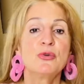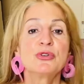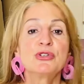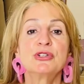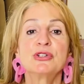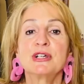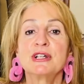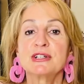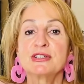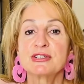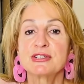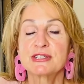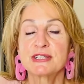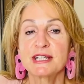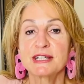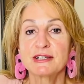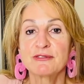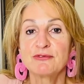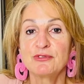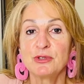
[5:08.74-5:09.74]
you're going to
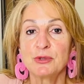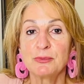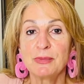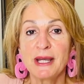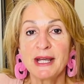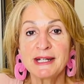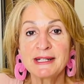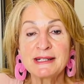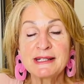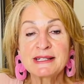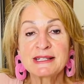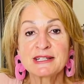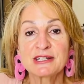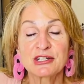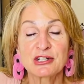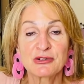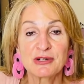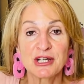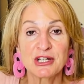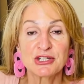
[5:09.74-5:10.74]
take a few patterns and
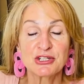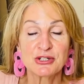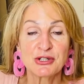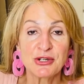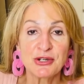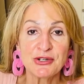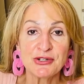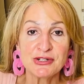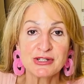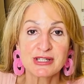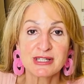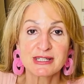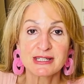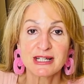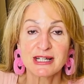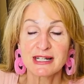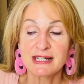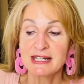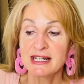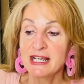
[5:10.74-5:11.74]
create your own
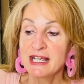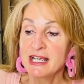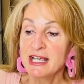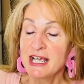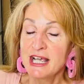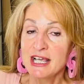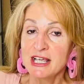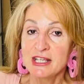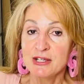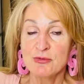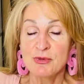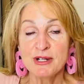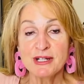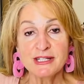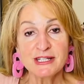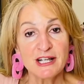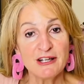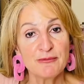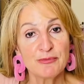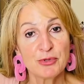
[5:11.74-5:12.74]
design.
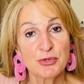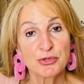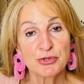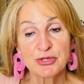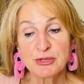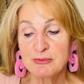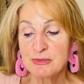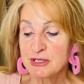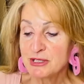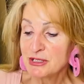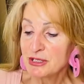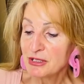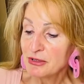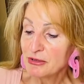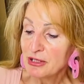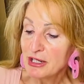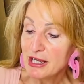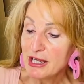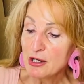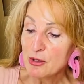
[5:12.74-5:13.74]
Once I bought the
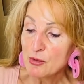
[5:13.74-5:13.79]
material, I